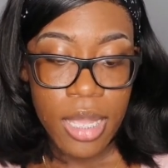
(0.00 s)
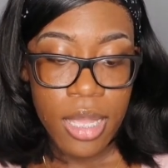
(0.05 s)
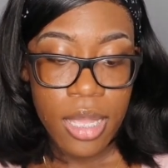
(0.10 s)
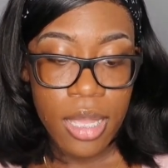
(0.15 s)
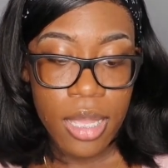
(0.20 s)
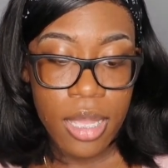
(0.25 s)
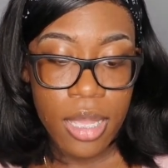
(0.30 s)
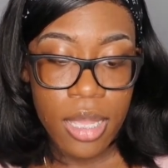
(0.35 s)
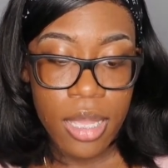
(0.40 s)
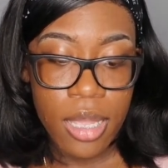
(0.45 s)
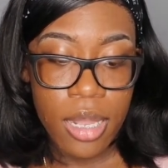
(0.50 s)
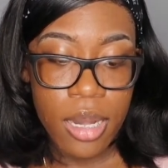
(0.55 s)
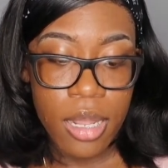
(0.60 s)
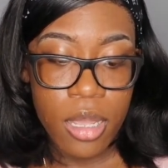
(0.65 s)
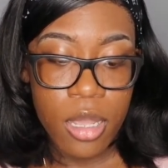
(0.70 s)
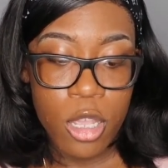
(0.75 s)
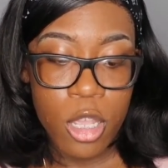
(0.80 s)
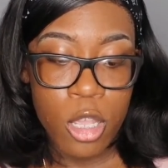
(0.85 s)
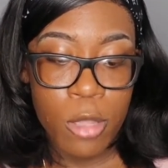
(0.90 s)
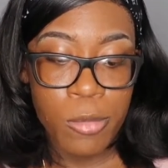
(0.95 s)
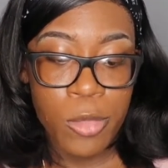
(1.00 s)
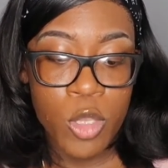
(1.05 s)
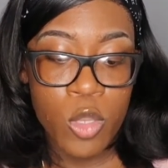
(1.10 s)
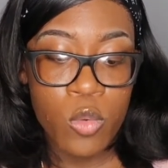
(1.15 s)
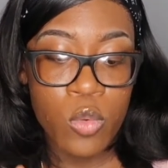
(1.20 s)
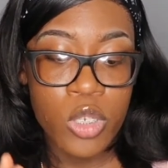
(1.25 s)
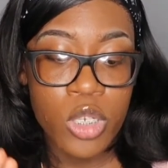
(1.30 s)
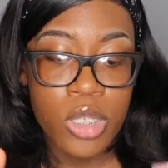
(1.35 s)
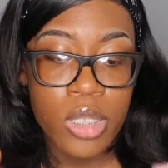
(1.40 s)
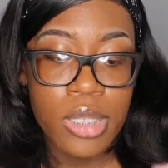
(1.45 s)
and um,
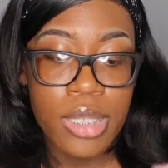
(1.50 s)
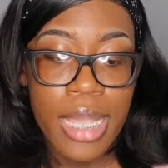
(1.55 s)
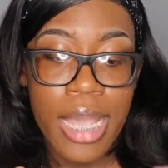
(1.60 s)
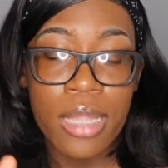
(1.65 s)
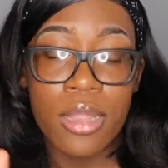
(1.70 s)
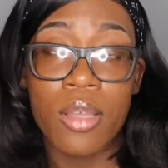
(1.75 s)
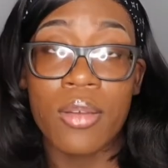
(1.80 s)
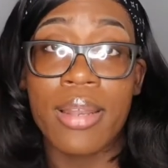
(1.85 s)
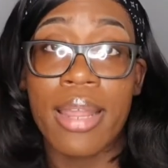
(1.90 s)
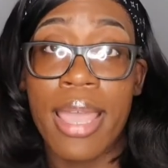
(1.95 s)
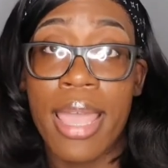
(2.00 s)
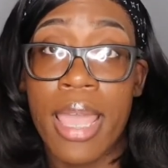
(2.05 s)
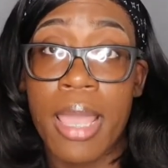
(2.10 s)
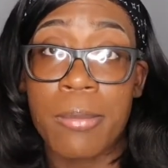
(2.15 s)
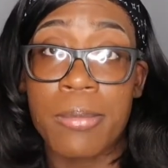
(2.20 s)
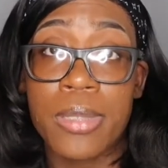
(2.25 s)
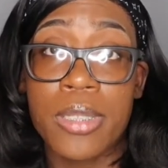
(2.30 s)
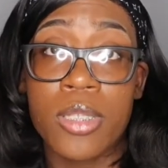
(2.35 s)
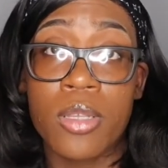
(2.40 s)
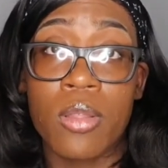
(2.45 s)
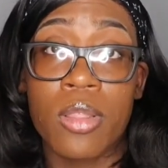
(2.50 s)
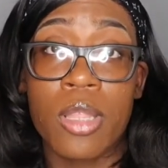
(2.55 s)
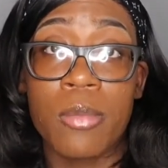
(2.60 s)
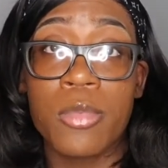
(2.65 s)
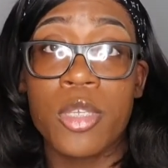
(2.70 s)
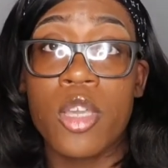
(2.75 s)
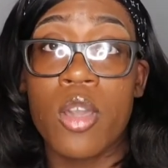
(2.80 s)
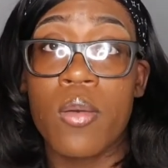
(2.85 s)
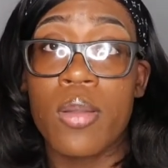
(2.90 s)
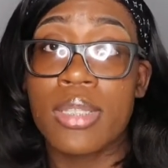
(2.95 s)
you just download apps. So let
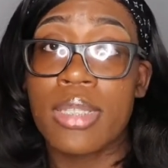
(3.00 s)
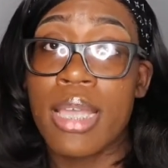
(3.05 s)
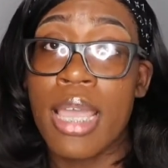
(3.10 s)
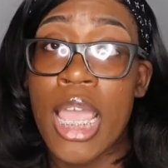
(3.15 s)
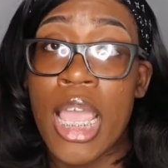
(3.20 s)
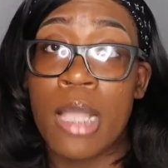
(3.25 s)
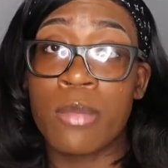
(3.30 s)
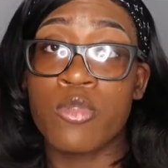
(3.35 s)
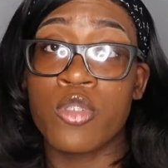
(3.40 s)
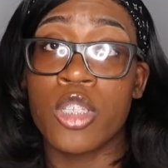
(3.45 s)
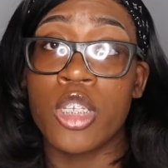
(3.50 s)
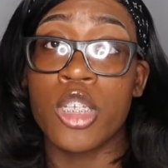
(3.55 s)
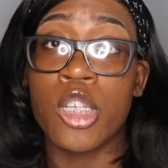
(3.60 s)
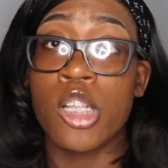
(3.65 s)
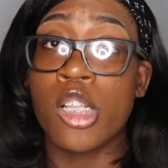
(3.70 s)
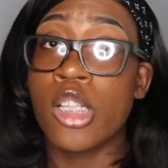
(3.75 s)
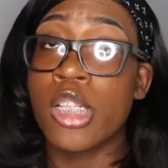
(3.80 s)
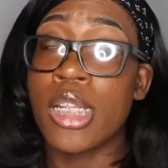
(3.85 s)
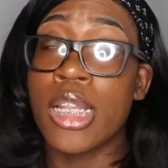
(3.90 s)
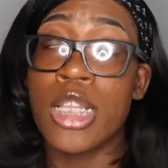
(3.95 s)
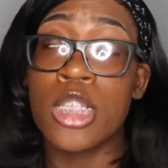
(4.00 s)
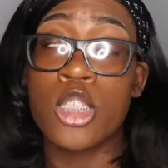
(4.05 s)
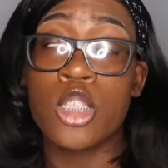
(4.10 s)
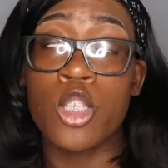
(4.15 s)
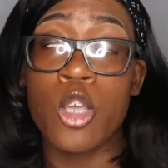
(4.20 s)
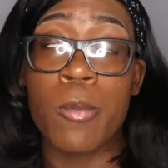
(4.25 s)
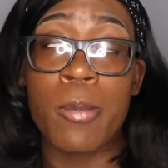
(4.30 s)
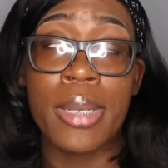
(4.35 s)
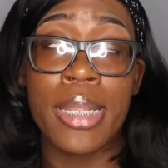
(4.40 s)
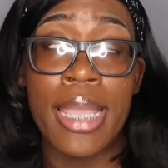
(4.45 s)
me go into apps really quickly. There's
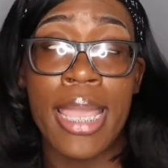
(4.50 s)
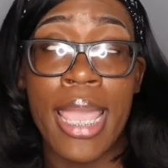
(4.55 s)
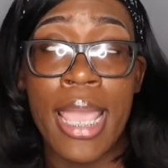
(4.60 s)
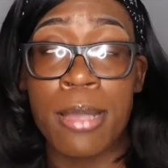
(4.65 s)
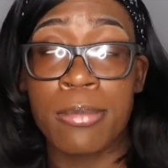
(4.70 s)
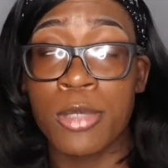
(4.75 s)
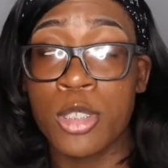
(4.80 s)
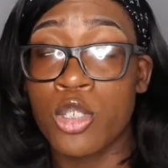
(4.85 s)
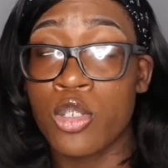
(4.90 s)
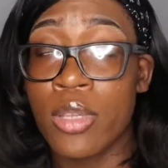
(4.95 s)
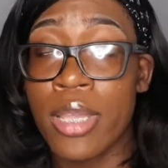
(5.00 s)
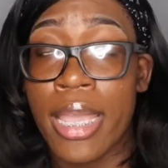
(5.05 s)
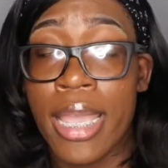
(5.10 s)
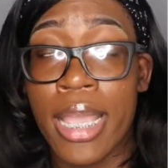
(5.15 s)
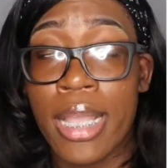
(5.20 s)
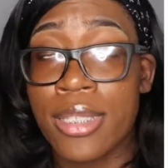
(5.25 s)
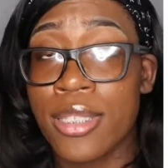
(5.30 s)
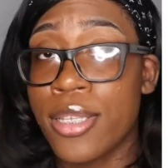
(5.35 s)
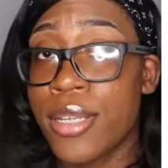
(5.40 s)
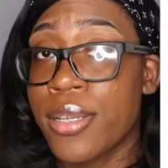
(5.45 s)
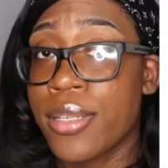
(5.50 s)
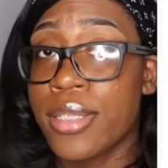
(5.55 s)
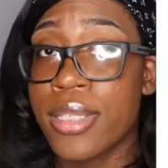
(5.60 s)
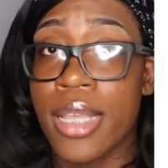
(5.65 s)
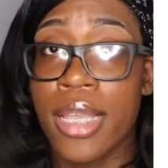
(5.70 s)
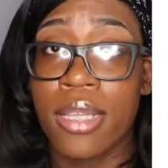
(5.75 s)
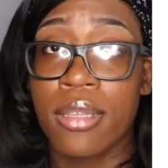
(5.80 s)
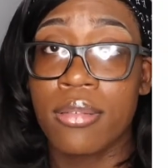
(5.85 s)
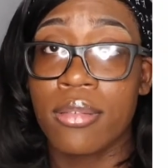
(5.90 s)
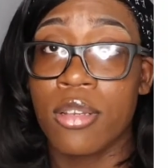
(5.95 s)
so many apps that you can add to your
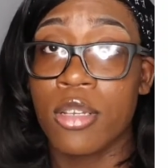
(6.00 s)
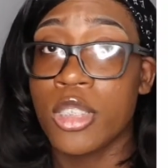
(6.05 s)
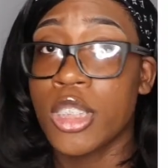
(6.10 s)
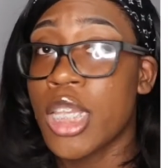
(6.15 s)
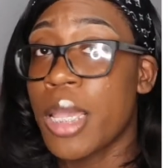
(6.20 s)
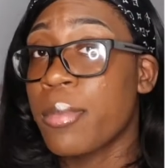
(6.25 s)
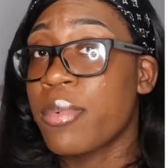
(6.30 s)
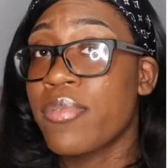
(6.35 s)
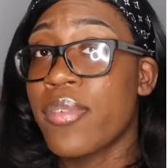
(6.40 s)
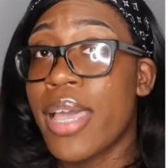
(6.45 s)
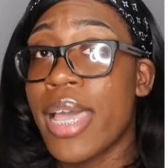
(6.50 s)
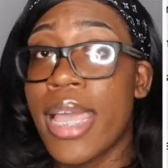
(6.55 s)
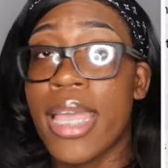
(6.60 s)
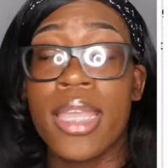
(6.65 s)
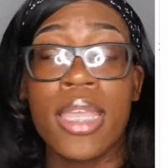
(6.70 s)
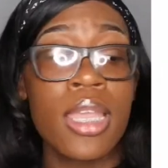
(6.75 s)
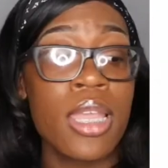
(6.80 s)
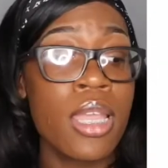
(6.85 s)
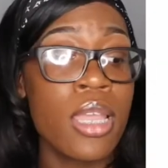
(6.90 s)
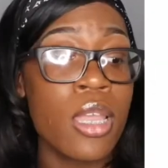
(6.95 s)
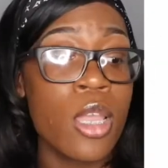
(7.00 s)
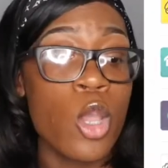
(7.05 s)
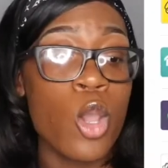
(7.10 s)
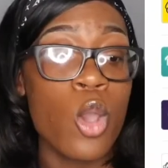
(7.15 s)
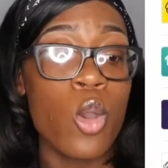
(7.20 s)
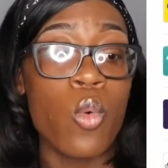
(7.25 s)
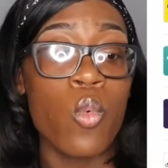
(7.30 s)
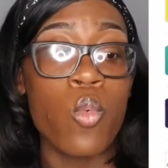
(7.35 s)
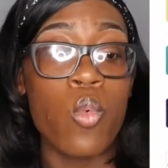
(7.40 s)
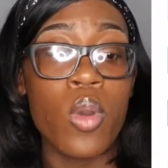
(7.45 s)
site on Shopify.
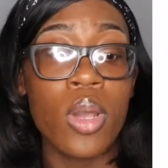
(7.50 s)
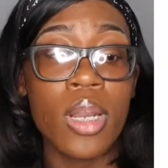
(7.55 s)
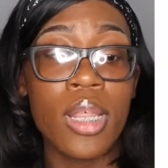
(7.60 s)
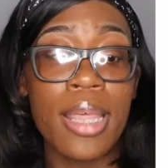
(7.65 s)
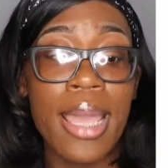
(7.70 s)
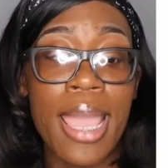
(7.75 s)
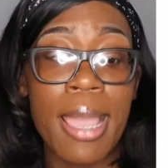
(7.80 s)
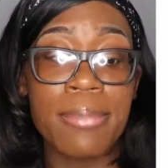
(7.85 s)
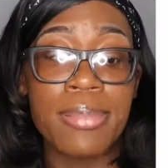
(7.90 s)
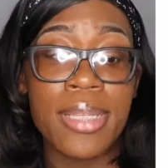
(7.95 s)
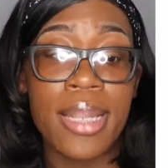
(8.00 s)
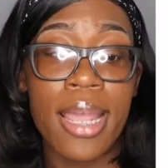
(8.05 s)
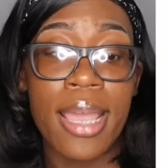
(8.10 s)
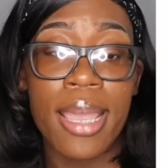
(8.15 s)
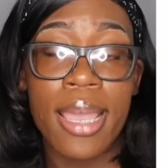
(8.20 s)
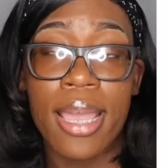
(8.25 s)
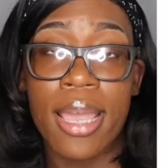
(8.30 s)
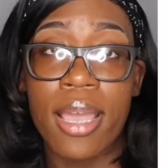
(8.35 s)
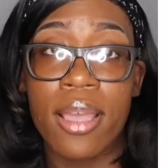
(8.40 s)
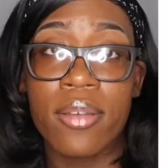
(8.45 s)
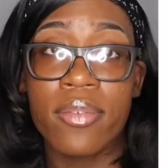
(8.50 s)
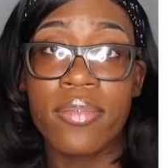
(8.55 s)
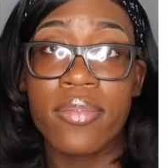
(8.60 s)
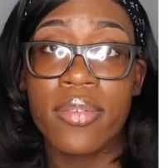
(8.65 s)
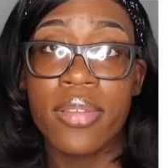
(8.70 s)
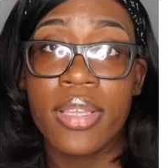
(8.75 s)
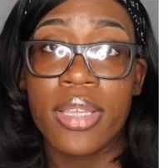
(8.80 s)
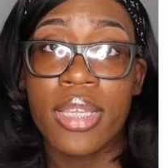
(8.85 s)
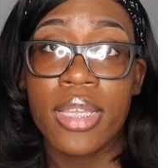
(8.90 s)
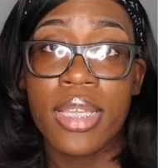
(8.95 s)
One of the apps that I have
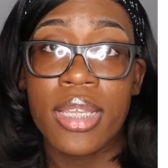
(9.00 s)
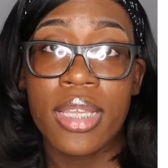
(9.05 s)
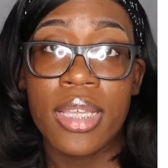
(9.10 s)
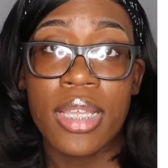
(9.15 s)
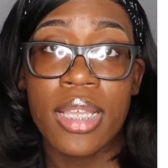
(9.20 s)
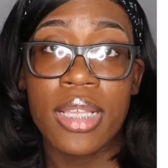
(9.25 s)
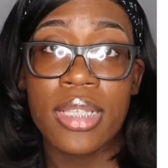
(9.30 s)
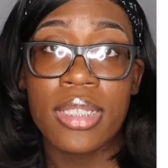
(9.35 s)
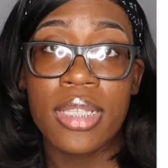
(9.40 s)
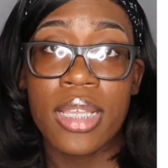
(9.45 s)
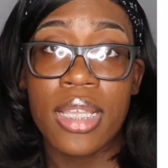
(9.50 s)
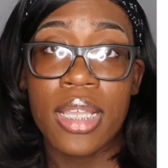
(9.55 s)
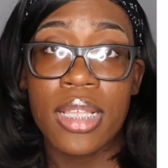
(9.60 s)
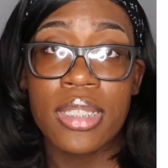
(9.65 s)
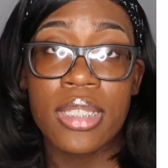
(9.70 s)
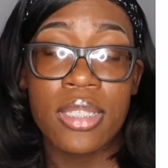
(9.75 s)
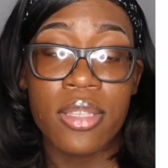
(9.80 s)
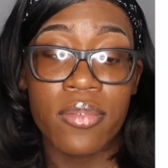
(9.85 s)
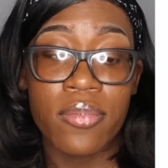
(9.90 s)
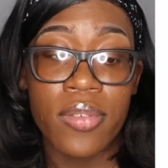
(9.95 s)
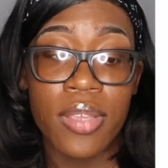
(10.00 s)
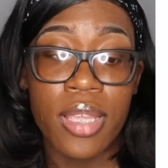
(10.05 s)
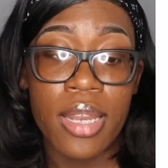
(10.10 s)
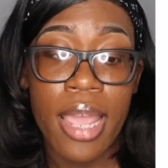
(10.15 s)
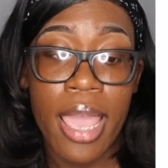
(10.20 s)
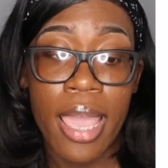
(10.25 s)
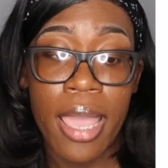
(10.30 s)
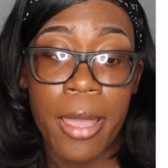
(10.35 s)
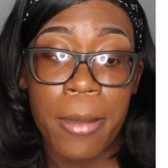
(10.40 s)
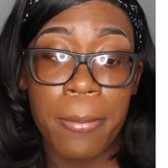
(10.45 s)
is the Insta feed
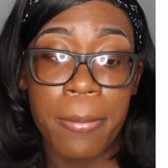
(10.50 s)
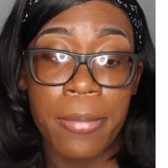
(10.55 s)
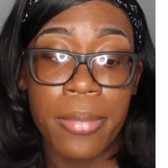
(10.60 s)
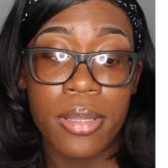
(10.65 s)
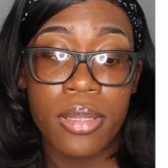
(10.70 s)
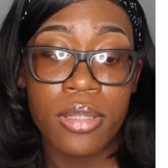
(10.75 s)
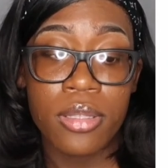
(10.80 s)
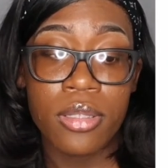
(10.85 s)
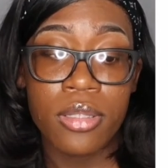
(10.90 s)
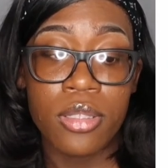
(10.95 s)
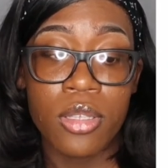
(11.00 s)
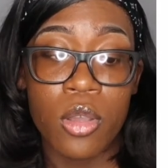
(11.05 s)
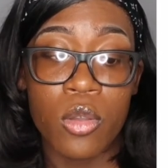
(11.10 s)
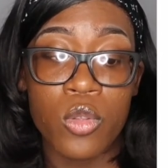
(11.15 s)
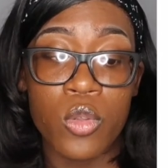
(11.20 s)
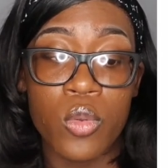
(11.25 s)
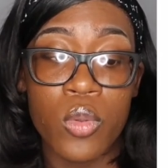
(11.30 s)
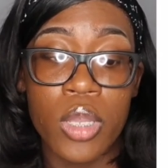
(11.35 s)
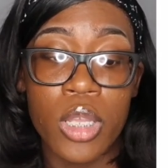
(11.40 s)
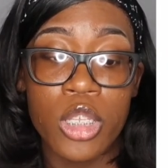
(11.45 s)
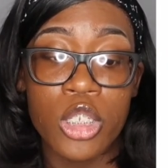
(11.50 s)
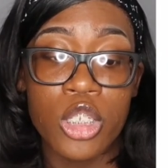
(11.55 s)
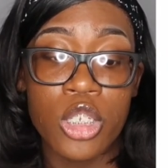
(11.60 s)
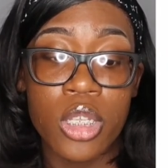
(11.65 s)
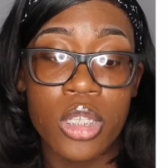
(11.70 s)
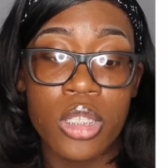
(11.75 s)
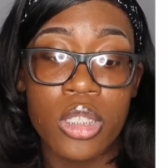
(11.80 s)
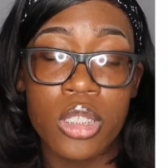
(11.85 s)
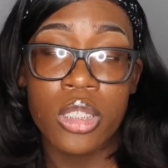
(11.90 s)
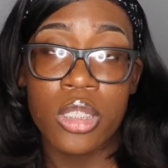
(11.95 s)
app. So you can
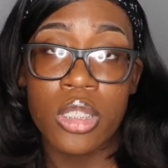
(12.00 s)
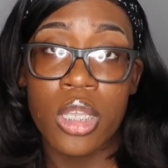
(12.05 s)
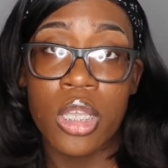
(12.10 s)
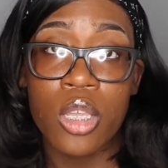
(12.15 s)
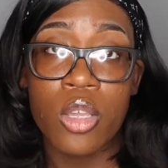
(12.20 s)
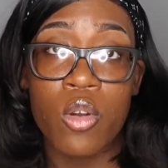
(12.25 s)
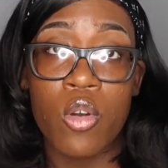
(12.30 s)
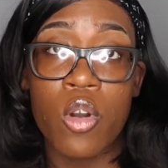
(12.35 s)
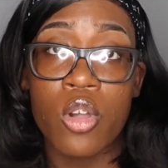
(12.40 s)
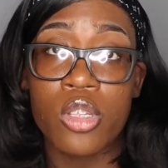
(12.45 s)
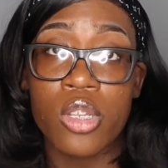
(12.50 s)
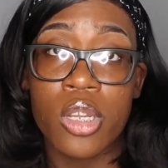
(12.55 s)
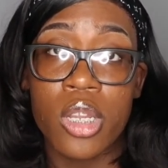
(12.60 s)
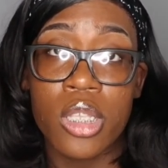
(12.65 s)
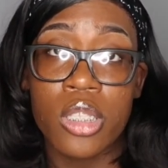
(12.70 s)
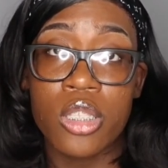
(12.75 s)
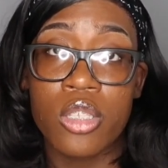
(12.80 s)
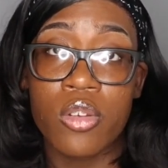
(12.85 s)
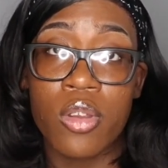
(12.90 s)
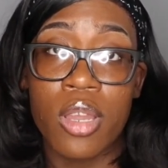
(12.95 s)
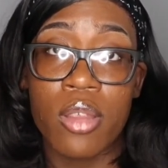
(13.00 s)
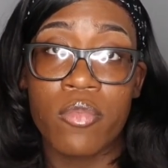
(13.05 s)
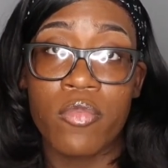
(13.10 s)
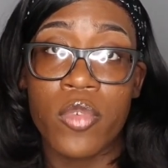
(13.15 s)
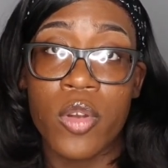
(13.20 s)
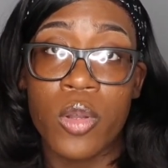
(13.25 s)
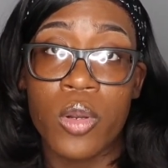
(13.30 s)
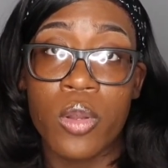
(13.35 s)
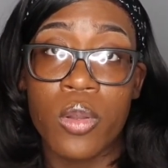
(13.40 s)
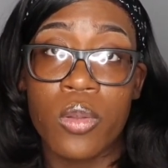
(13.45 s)
just sync all your Instagram
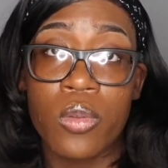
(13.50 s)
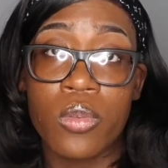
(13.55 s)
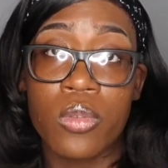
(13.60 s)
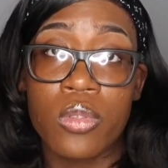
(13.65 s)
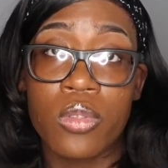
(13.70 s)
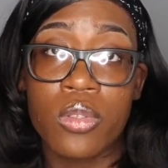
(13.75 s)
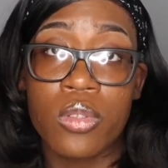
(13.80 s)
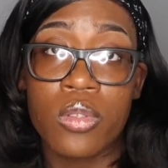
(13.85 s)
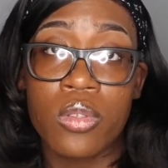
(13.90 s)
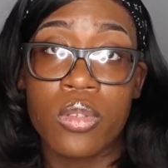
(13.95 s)
photos.